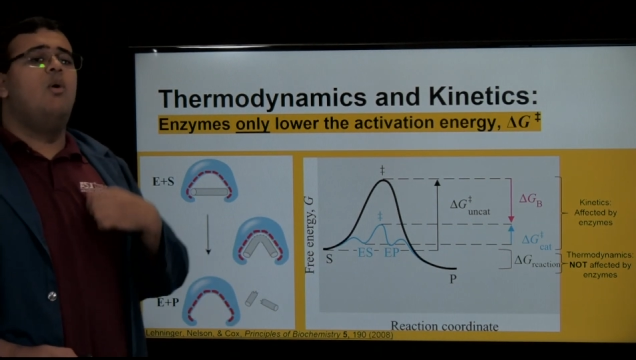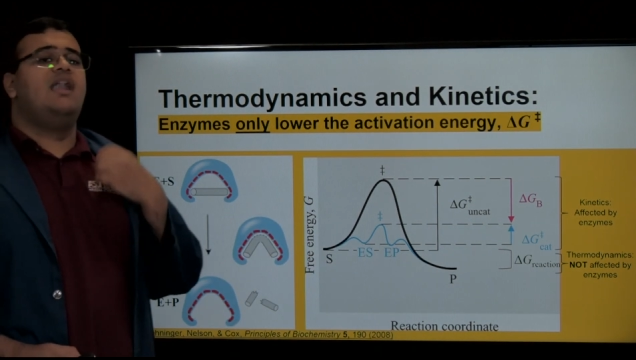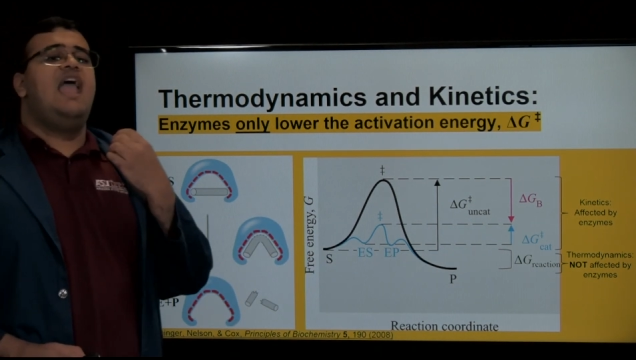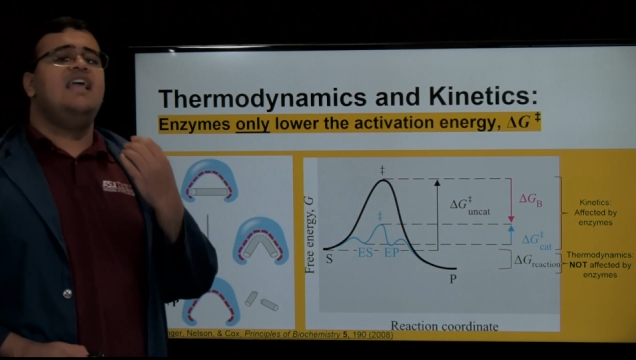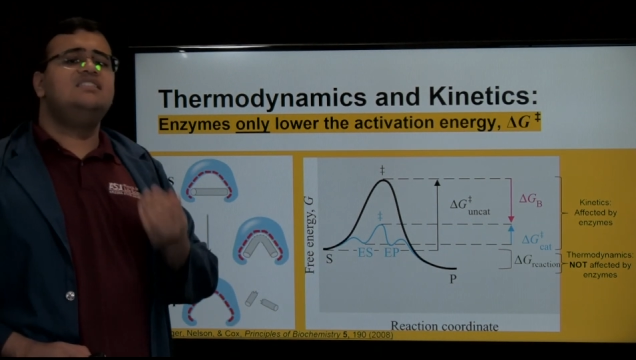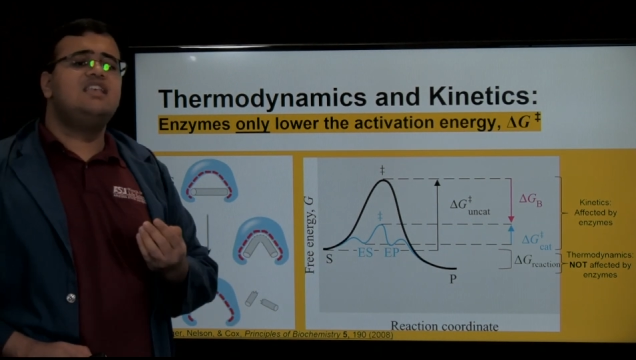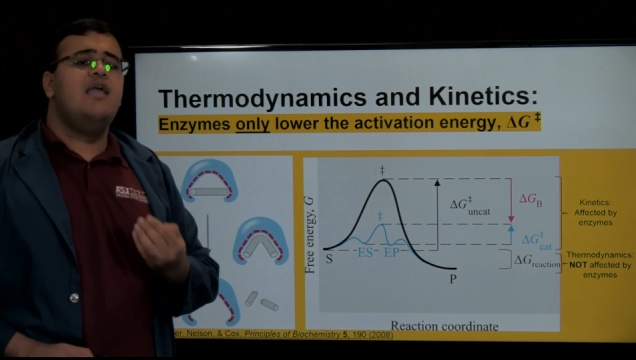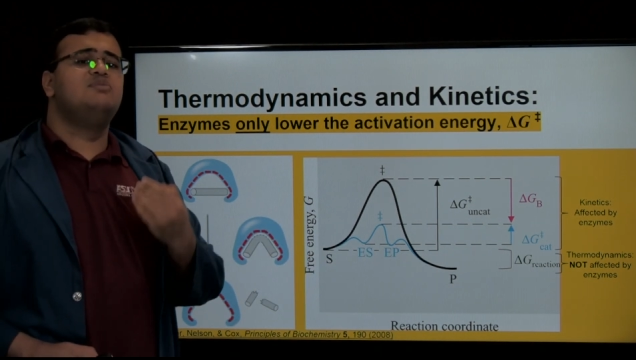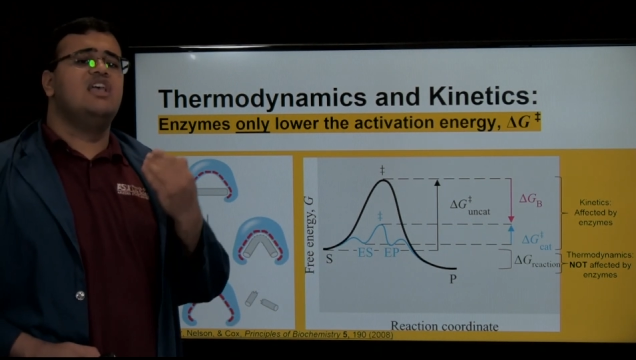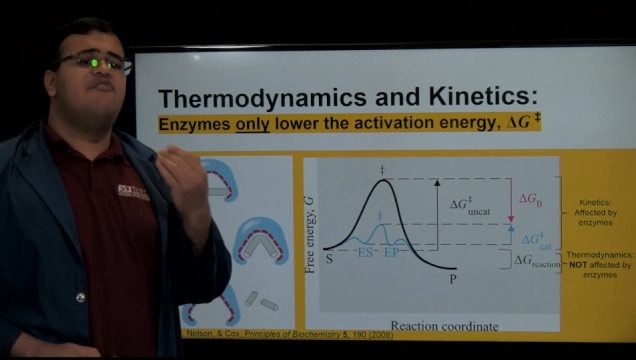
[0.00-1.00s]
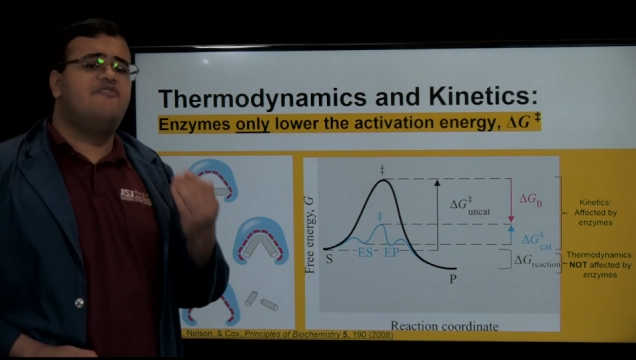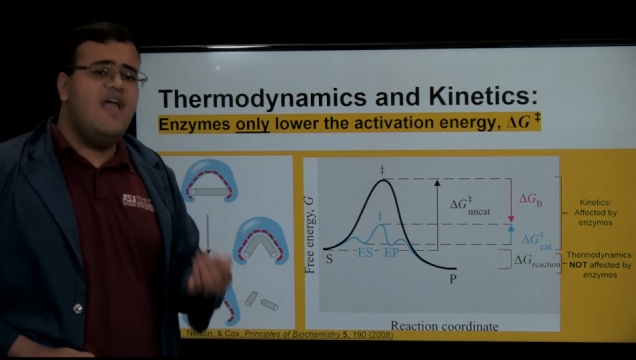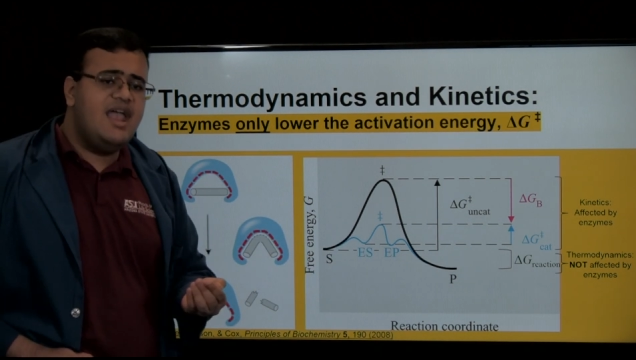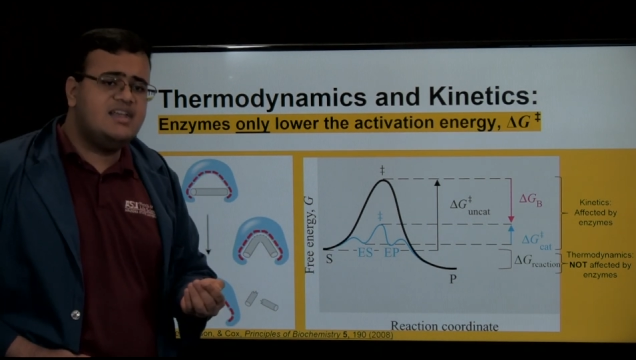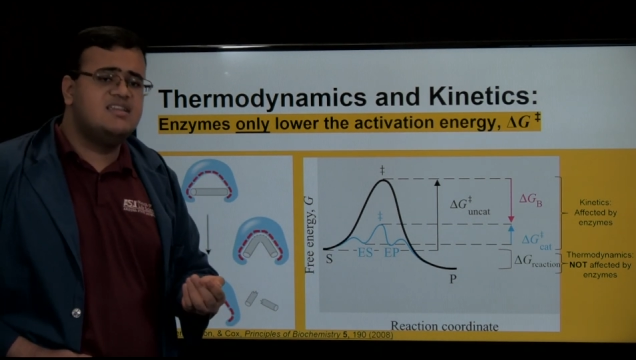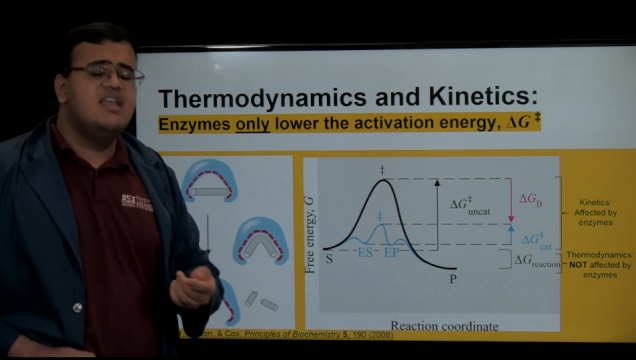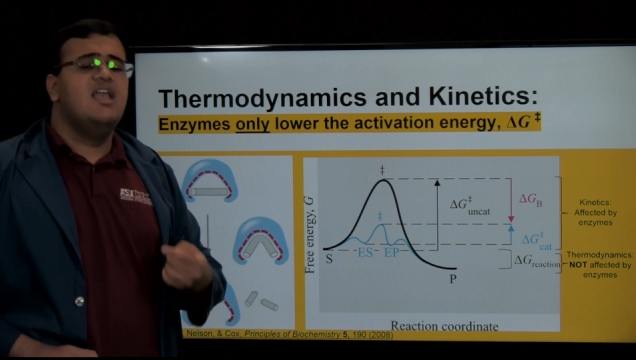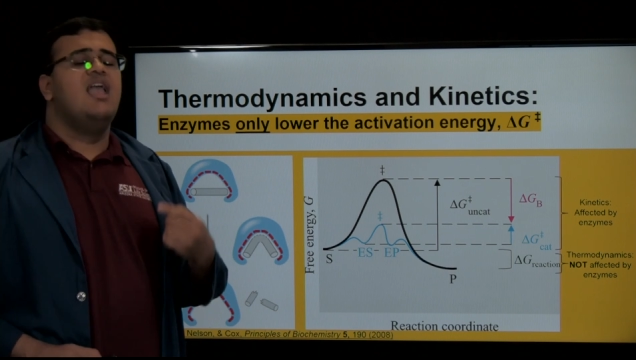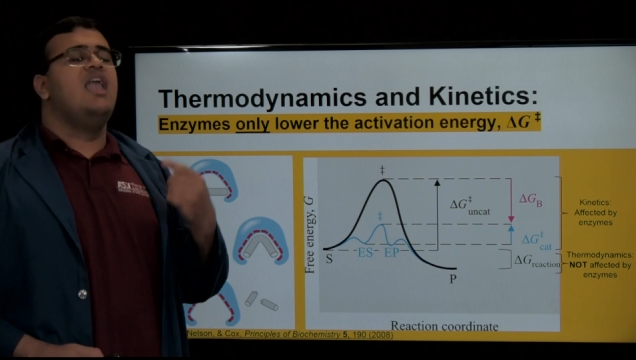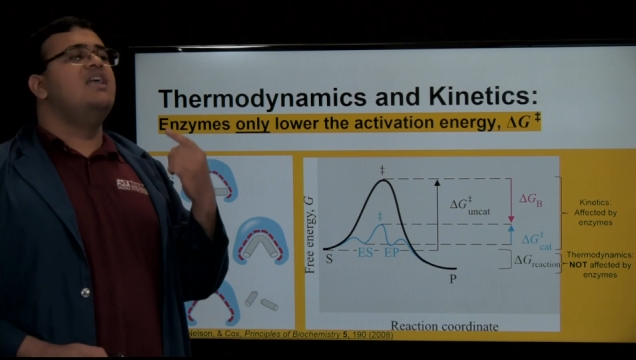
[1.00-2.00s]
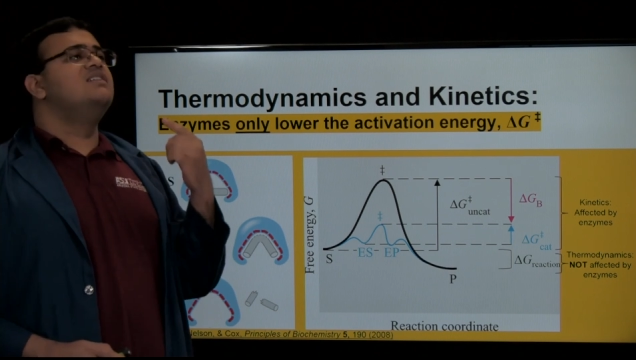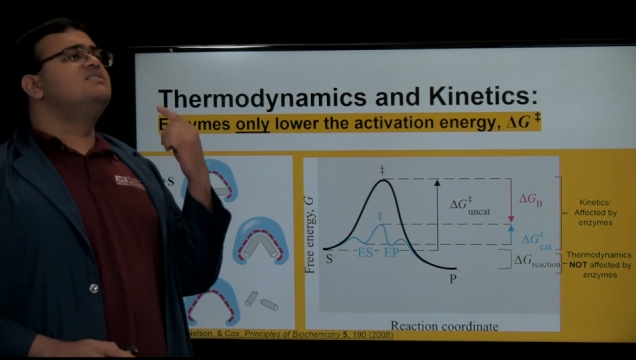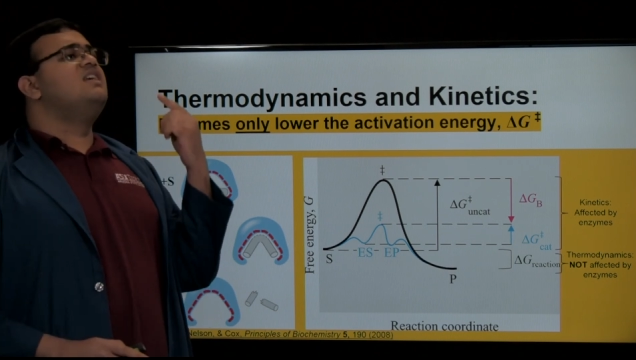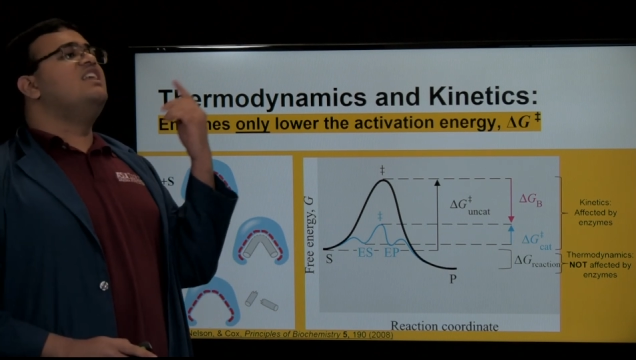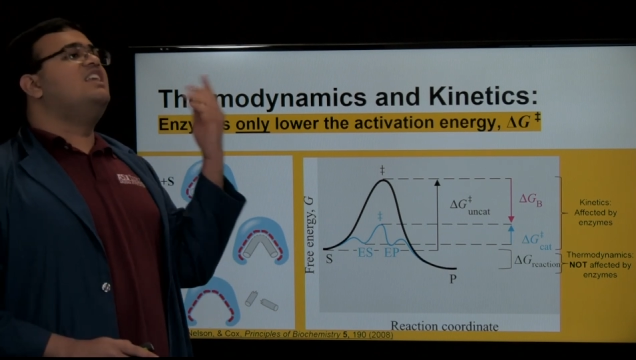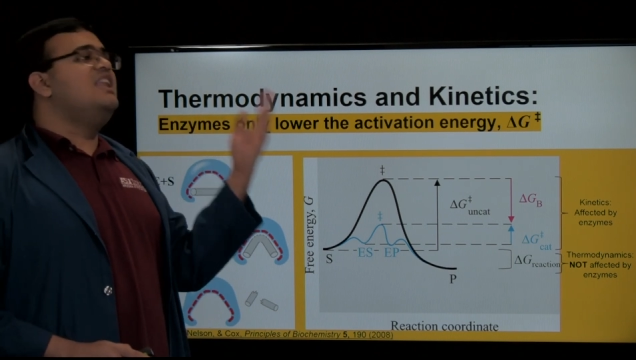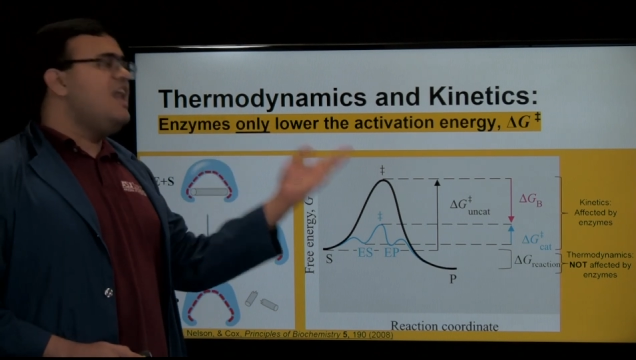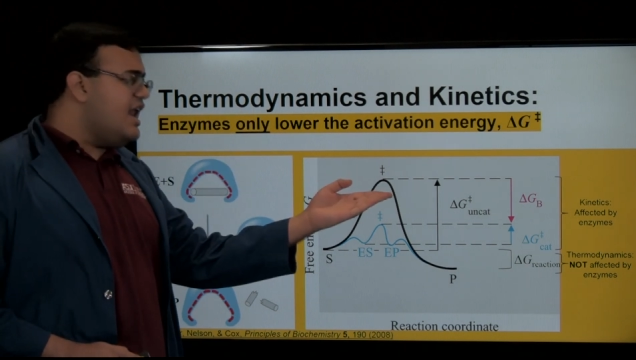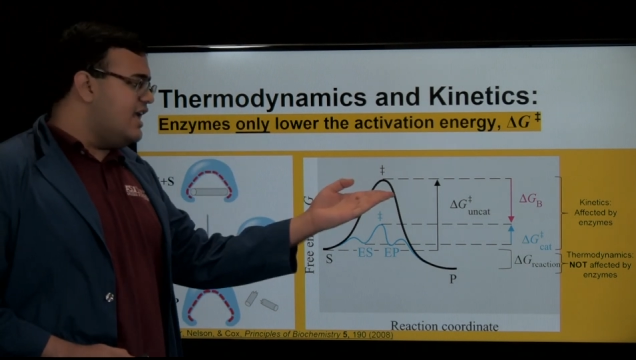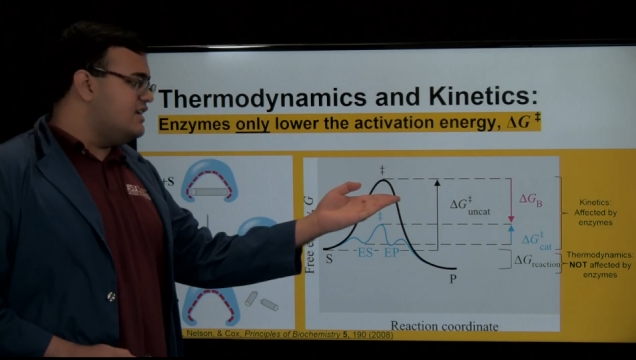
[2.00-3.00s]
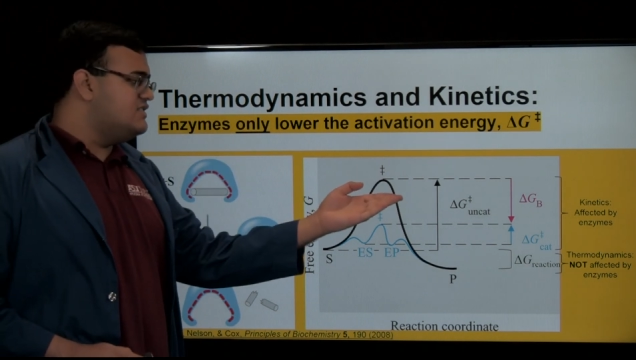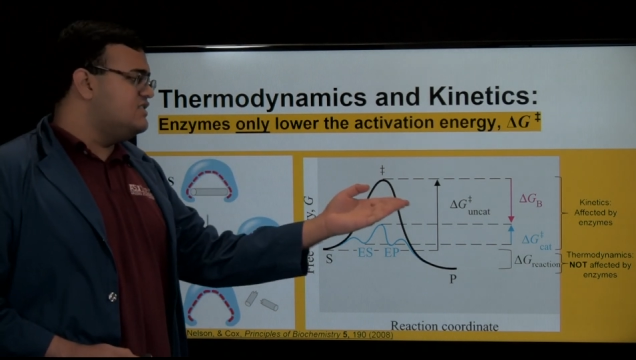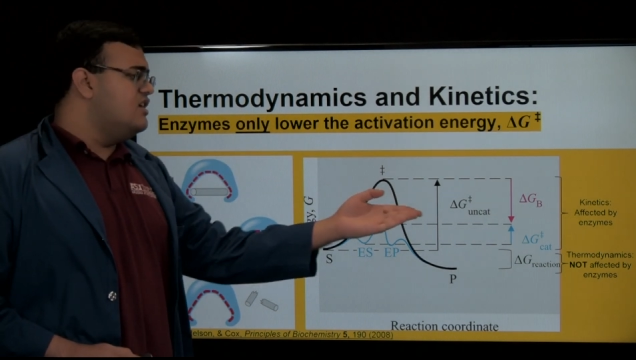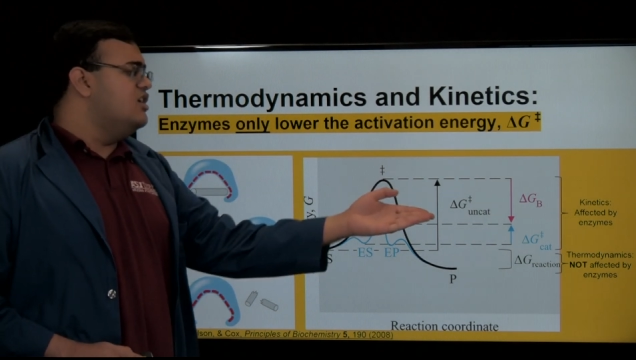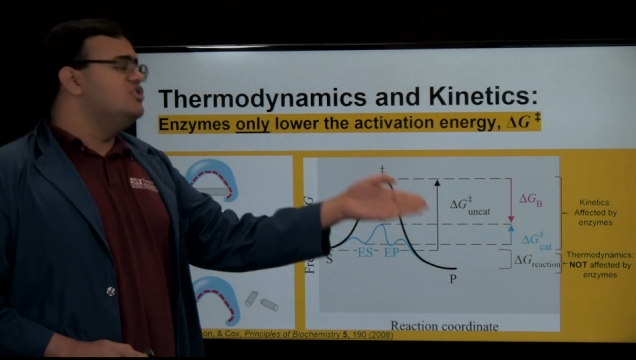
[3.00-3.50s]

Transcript: What enzymes affect is kinetics.